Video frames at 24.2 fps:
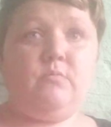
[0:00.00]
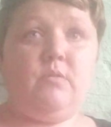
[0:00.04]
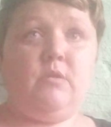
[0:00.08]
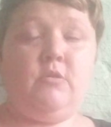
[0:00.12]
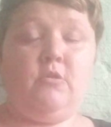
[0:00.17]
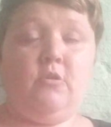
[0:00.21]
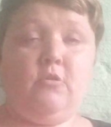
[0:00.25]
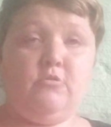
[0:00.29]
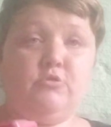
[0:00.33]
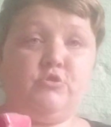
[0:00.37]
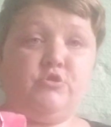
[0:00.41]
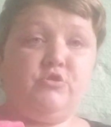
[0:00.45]

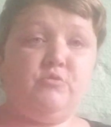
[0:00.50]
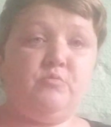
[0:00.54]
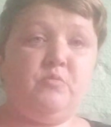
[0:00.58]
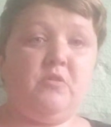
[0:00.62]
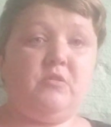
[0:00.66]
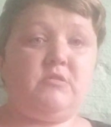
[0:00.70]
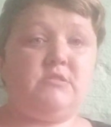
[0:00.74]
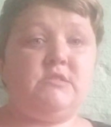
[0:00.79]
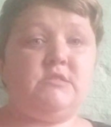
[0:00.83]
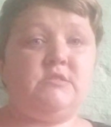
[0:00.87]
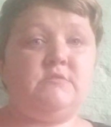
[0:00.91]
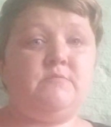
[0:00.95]
old
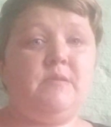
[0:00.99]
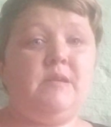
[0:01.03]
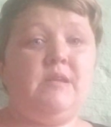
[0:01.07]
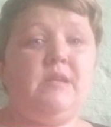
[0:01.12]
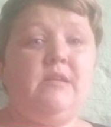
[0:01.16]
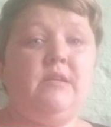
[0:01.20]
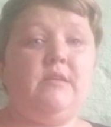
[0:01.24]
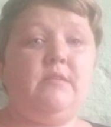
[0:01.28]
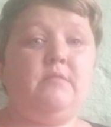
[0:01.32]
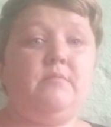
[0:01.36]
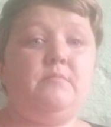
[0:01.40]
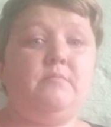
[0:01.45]
shoebox is
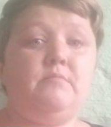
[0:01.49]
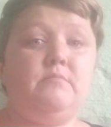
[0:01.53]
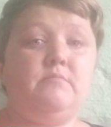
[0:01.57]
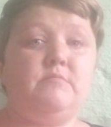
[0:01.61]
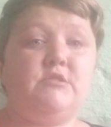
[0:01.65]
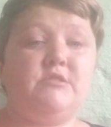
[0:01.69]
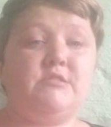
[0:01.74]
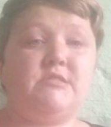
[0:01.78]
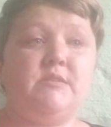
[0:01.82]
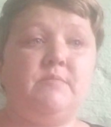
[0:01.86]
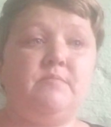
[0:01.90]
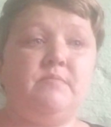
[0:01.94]
really
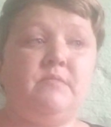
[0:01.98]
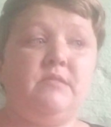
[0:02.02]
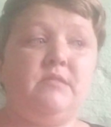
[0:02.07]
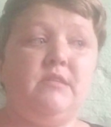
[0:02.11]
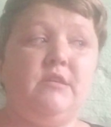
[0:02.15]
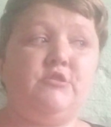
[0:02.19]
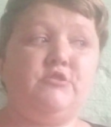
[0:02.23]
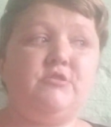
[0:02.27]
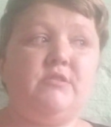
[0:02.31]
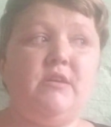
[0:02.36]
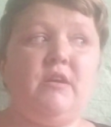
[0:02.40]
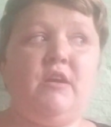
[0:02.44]
just something
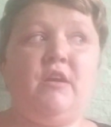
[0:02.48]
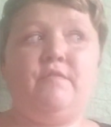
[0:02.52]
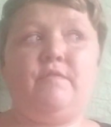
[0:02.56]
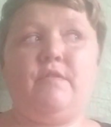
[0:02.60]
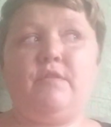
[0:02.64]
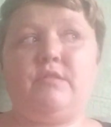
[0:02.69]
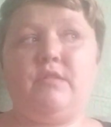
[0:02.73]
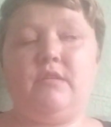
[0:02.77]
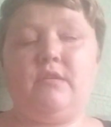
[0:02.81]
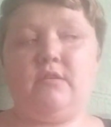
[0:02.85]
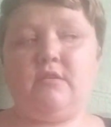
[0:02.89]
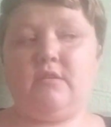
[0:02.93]
that you have. I
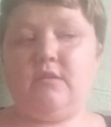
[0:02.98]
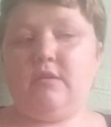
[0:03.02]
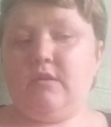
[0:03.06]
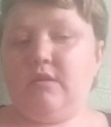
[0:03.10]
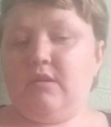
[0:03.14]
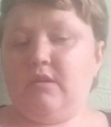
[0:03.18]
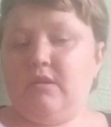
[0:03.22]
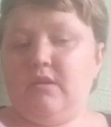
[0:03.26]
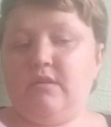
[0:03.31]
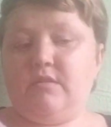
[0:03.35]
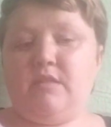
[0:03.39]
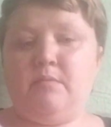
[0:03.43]
think
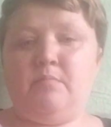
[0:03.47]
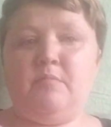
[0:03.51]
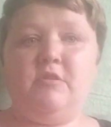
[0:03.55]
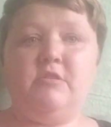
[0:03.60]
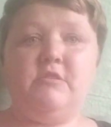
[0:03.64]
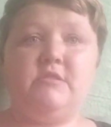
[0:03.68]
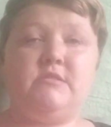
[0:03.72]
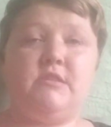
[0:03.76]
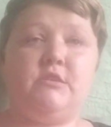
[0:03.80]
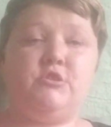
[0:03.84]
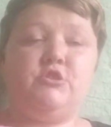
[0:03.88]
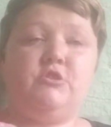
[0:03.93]
the
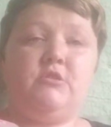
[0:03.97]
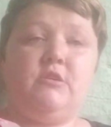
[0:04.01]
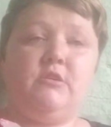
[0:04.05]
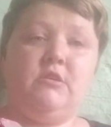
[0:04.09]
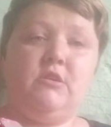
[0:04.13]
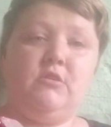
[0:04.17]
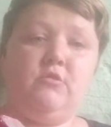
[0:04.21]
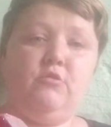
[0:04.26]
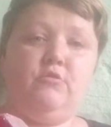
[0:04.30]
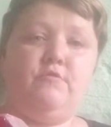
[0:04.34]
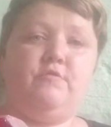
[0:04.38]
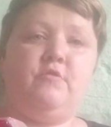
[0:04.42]
most that you're going
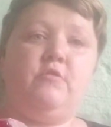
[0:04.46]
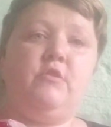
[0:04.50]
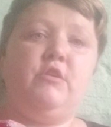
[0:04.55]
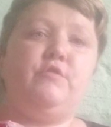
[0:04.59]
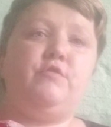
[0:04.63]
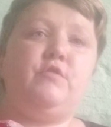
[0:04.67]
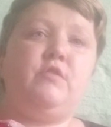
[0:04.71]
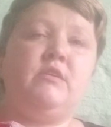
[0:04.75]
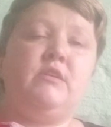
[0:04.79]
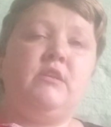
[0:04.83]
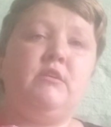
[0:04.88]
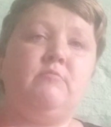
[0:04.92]
to look for, if
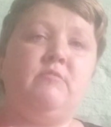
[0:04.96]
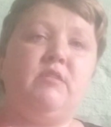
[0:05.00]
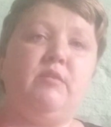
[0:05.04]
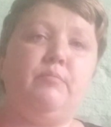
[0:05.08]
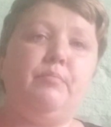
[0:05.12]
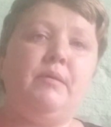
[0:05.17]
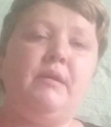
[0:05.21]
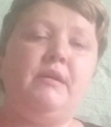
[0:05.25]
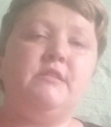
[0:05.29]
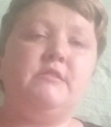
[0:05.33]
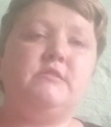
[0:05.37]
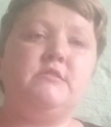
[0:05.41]
you're going to want to
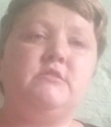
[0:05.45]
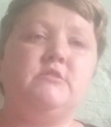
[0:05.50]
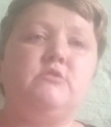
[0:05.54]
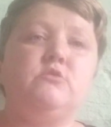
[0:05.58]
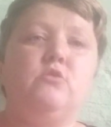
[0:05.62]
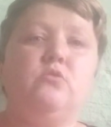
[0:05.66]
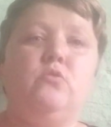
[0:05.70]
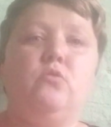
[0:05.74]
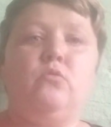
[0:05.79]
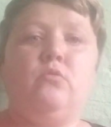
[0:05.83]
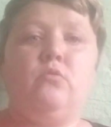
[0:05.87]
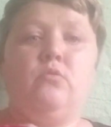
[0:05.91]
paint it
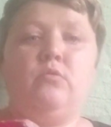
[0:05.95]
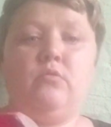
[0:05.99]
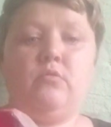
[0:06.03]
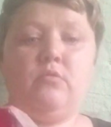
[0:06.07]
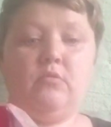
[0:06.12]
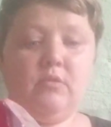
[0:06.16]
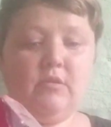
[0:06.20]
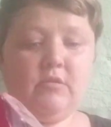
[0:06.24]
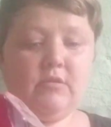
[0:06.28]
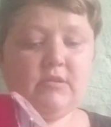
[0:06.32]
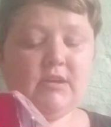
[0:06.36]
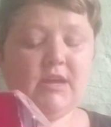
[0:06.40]
or
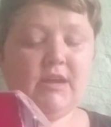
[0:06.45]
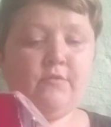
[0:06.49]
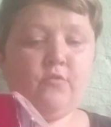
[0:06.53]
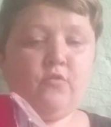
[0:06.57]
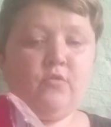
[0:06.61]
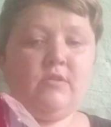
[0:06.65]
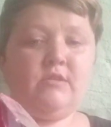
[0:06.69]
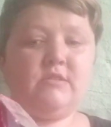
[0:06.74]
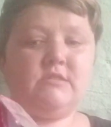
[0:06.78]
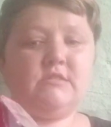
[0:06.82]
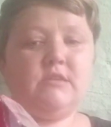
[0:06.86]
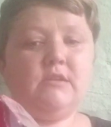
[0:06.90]
cover
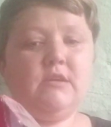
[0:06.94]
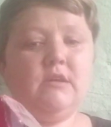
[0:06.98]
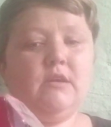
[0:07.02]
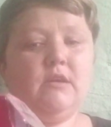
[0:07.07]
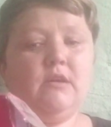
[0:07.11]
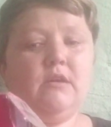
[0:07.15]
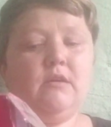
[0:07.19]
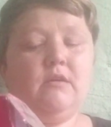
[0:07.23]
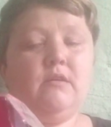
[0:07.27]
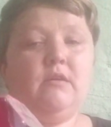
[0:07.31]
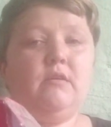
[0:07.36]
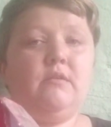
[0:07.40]
it,
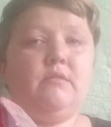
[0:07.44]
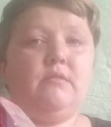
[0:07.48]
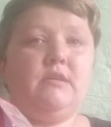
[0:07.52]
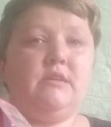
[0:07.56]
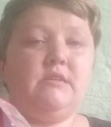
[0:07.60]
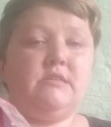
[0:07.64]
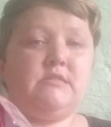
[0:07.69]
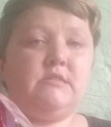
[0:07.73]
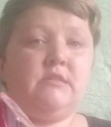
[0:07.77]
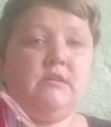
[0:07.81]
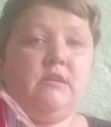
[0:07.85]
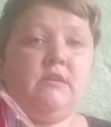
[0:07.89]

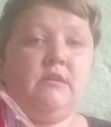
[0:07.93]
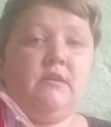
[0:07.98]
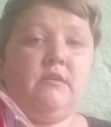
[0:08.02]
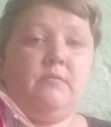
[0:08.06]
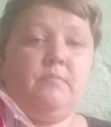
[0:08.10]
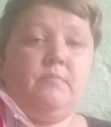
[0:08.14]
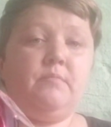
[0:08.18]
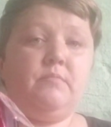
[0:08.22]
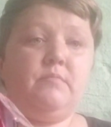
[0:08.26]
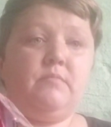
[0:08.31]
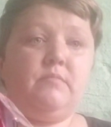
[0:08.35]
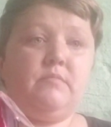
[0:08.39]
is the
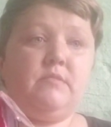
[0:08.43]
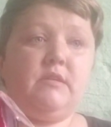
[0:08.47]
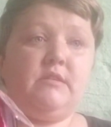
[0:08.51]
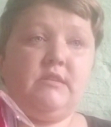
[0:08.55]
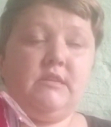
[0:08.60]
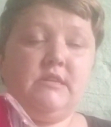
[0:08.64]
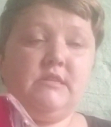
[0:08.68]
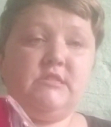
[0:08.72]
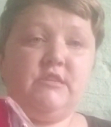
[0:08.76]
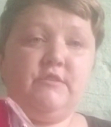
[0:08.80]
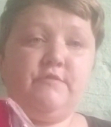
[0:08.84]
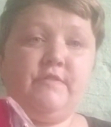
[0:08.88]

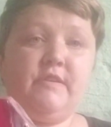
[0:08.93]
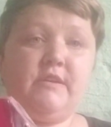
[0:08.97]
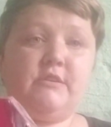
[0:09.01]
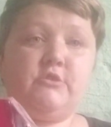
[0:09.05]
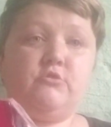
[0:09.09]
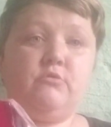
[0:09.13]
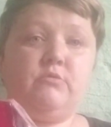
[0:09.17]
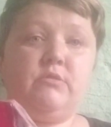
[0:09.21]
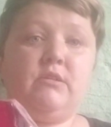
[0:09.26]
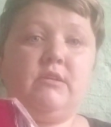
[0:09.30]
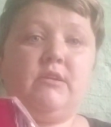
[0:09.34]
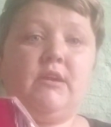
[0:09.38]
DC fix,
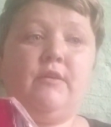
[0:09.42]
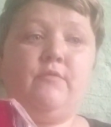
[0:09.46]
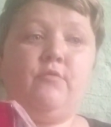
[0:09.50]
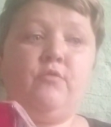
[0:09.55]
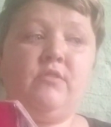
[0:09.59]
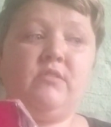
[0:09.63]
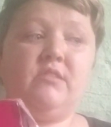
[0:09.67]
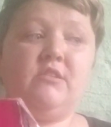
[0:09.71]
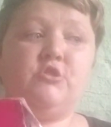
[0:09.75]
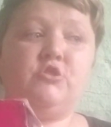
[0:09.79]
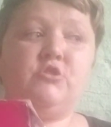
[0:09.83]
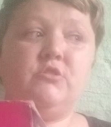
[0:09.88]
or the
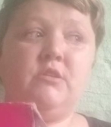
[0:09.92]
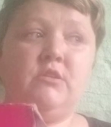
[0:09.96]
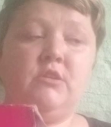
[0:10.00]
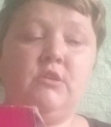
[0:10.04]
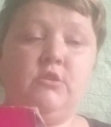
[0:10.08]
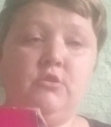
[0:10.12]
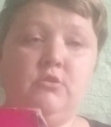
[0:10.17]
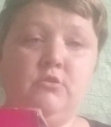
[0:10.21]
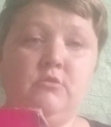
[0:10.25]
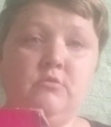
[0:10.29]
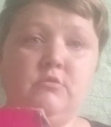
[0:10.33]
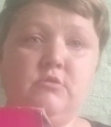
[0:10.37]
covering that you're going
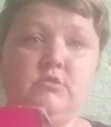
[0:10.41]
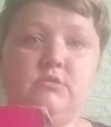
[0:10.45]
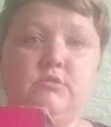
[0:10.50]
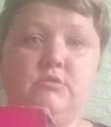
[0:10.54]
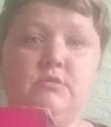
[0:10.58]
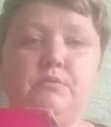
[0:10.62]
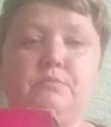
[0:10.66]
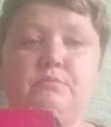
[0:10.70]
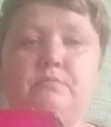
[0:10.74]
to use,